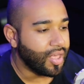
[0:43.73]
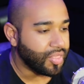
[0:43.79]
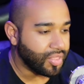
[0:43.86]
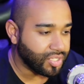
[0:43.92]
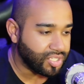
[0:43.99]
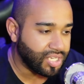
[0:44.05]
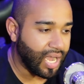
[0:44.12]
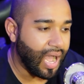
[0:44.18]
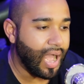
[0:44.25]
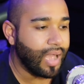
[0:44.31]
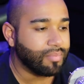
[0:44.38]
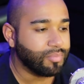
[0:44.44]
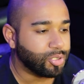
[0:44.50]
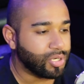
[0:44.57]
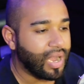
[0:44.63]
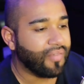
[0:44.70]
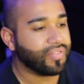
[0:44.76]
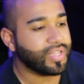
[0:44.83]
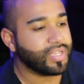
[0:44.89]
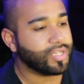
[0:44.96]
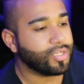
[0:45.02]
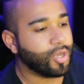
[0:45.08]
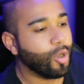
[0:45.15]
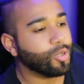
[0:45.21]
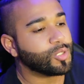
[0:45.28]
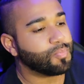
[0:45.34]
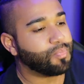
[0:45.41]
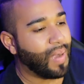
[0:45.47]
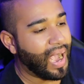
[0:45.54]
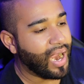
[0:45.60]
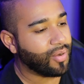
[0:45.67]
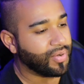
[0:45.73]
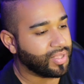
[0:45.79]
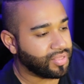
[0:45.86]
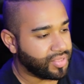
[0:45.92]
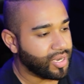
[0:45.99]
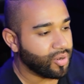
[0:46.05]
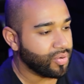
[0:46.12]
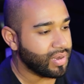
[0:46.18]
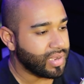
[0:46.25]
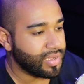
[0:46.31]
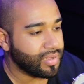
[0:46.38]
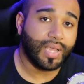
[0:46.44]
The time traveling ghost pirate theory.